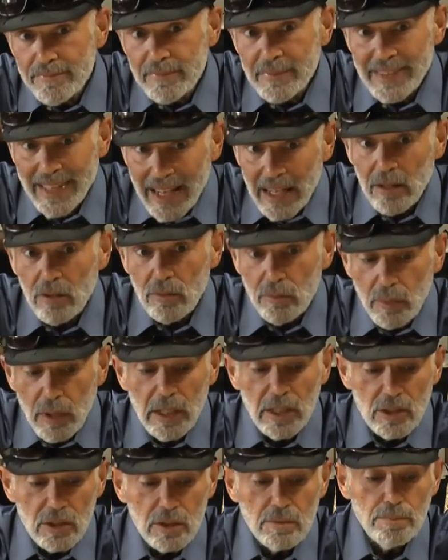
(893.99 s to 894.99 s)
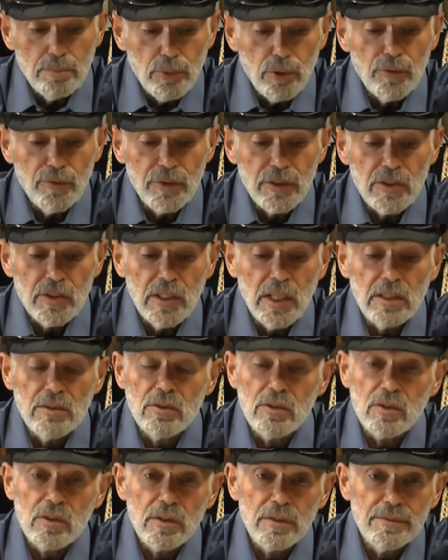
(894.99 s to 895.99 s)
now makes perfect
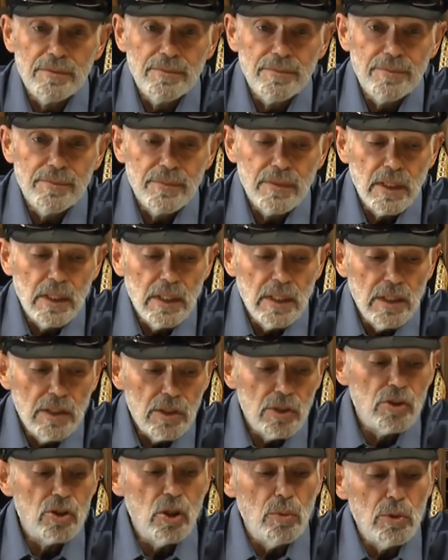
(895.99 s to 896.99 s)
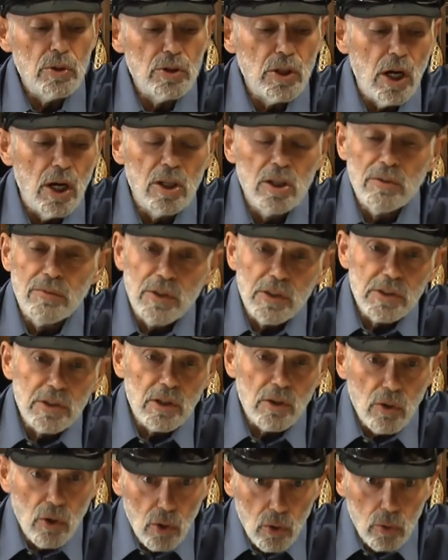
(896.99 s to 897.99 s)
sense, since almost all of us
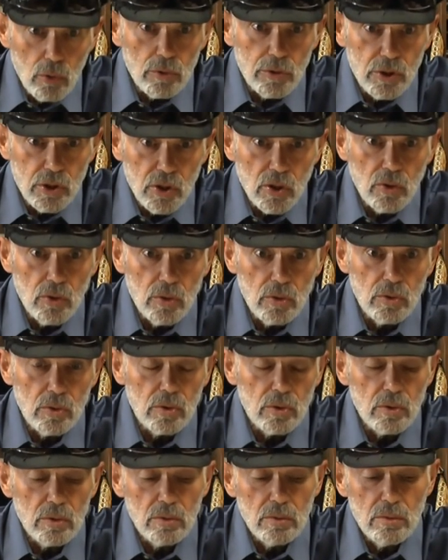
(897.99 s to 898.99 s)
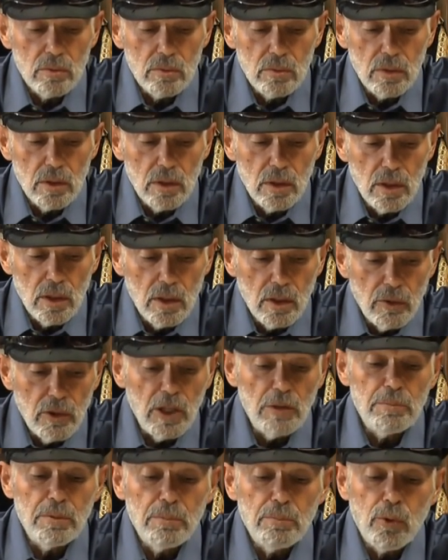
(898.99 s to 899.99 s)
are old souls. We
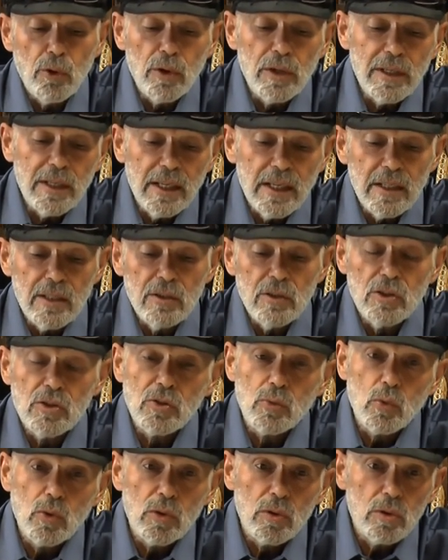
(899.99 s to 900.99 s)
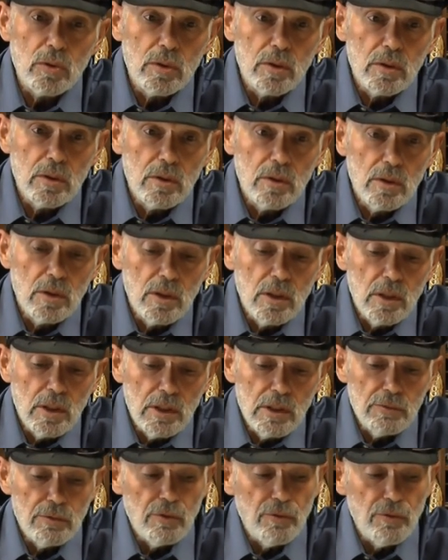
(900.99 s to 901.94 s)
have been born again in this world to